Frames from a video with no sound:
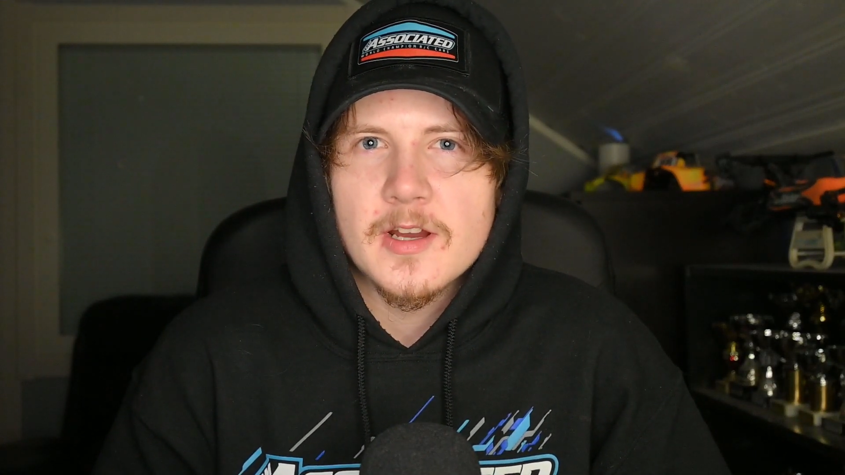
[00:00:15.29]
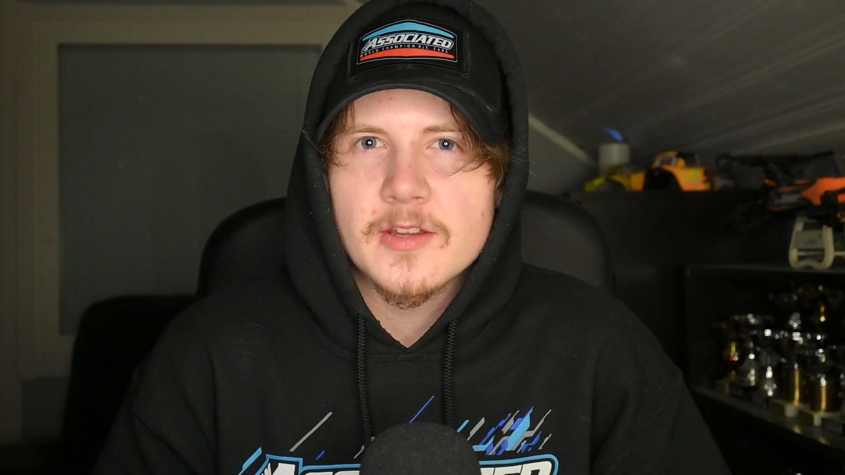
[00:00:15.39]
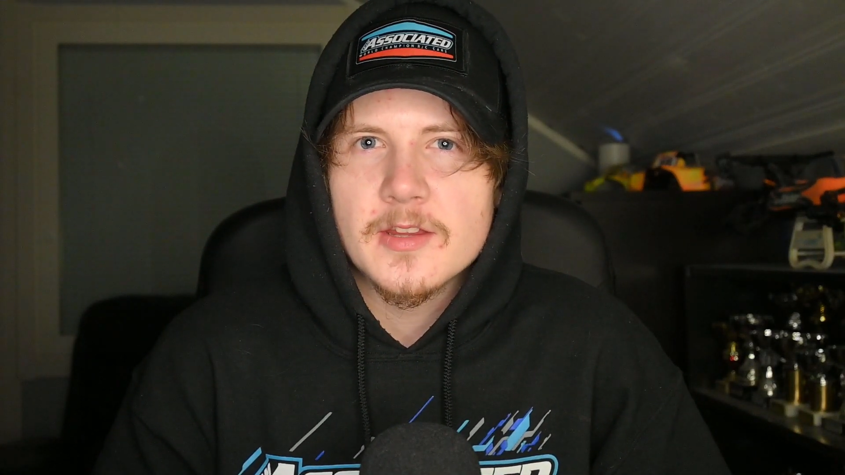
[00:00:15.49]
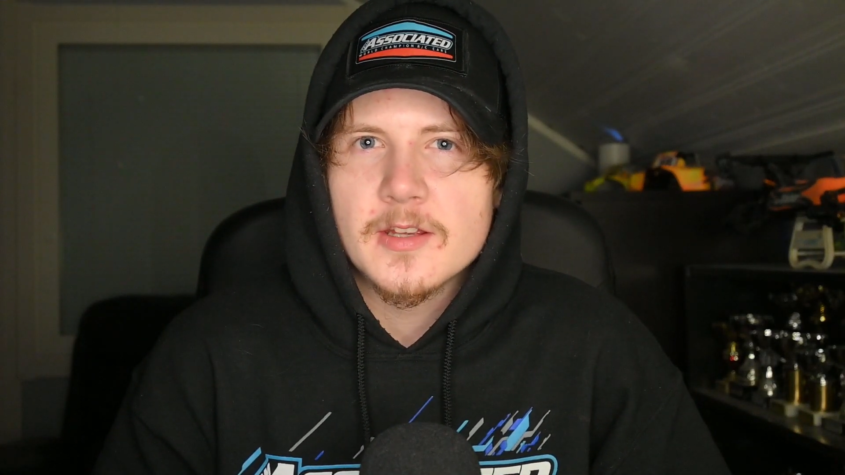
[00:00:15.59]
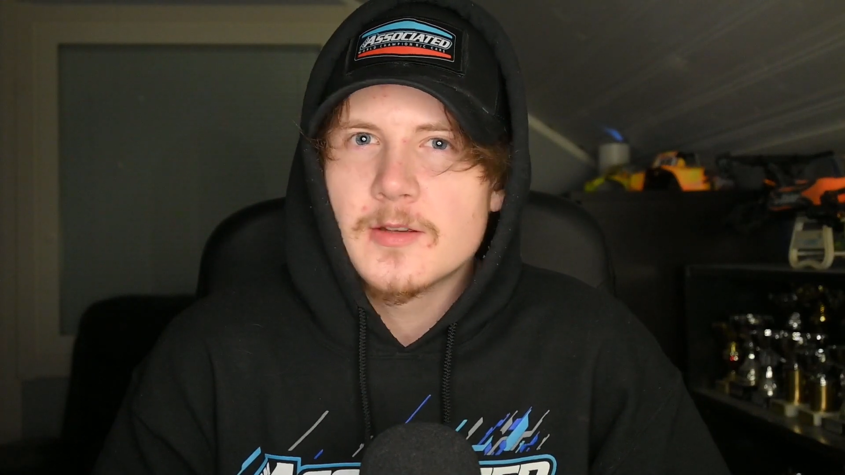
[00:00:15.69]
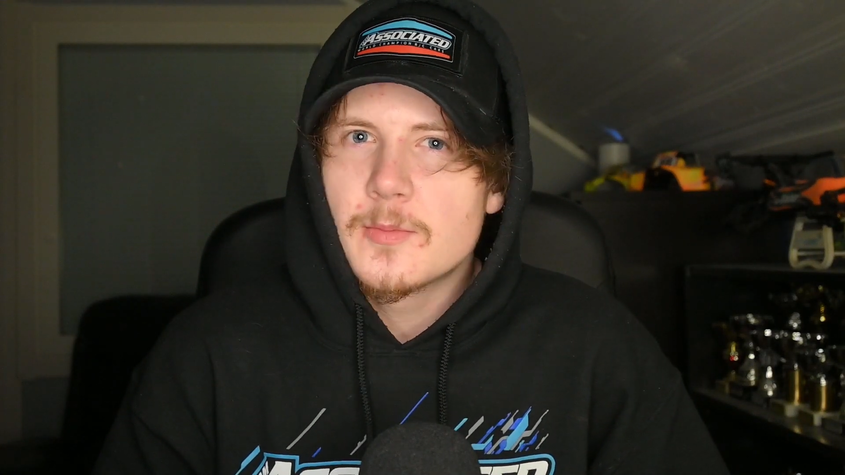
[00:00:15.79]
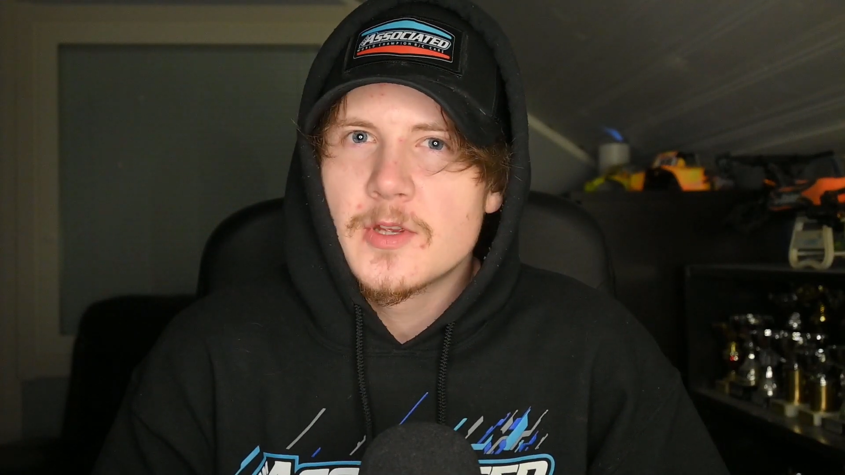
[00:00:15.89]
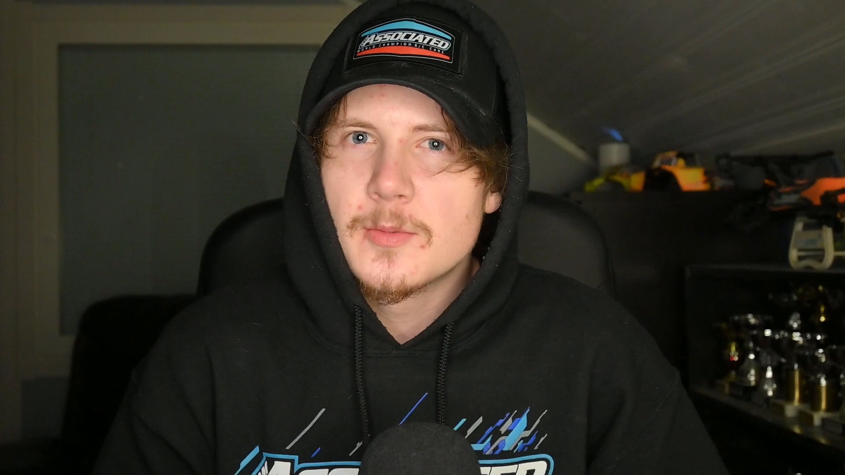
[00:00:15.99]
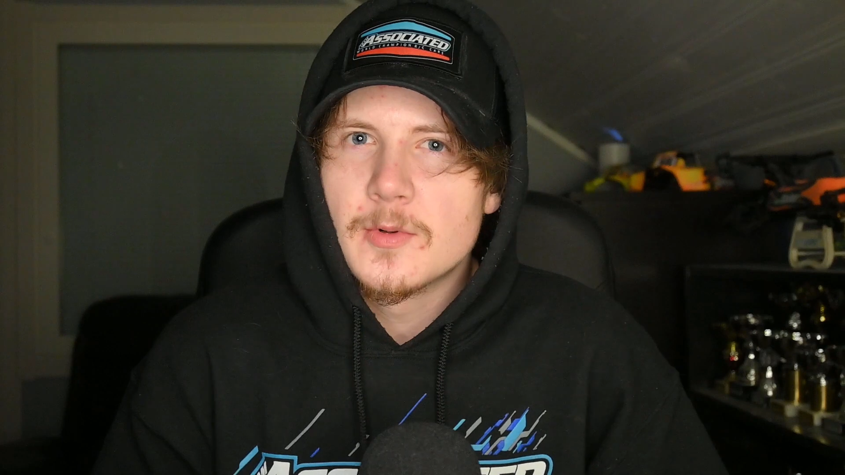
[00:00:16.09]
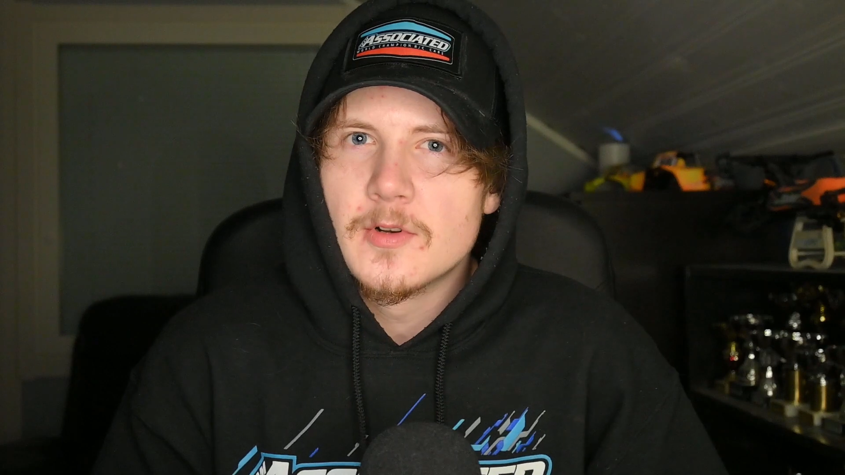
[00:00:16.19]
I think
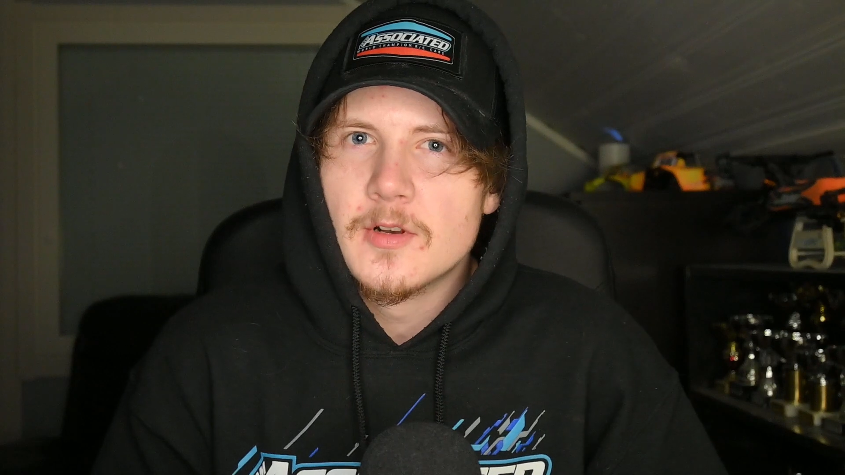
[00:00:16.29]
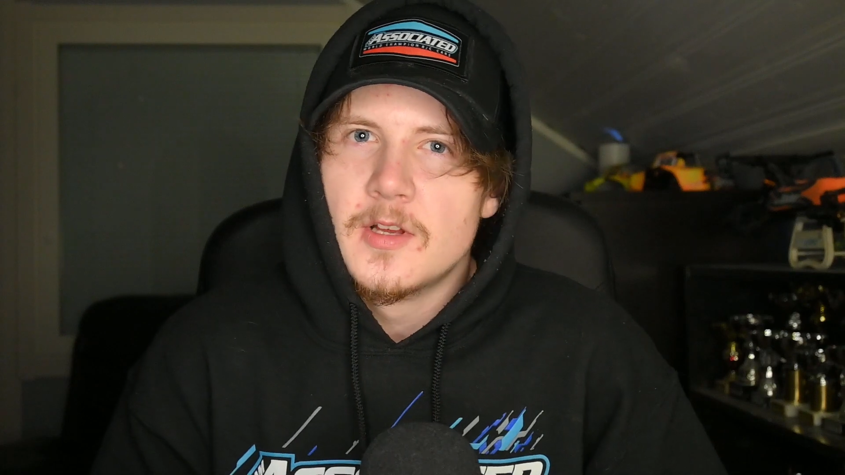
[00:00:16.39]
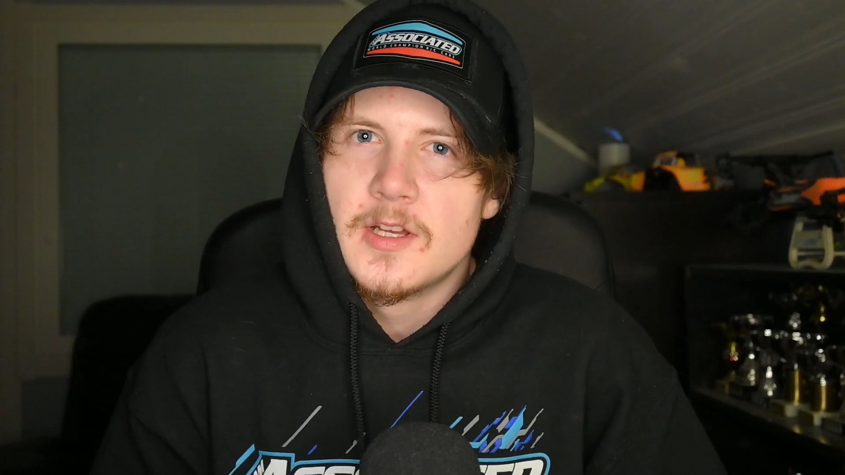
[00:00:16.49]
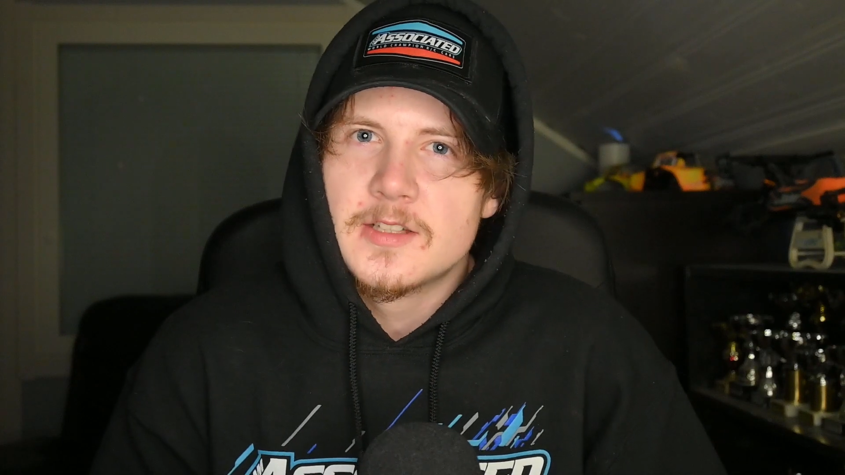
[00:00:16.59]
people